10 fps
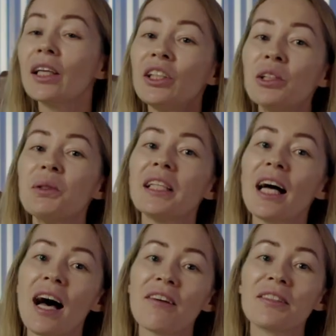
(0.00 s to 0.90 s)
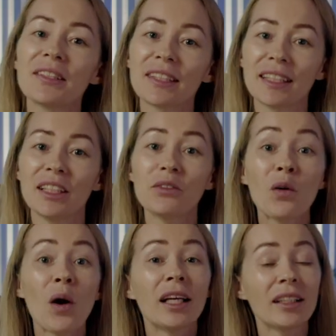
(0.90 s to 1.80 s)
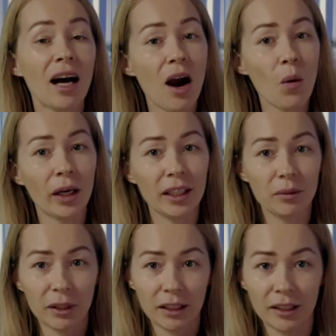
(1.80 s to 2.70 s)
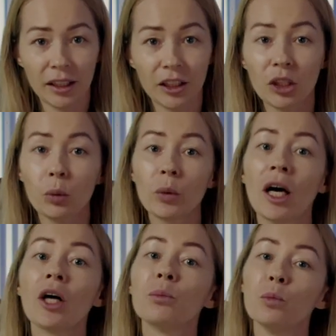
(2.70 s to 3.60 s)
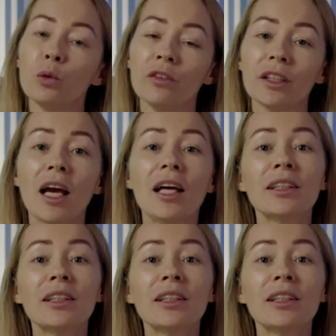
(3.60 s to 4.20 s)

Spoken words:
You will have to sit for an hour in meditation without moving,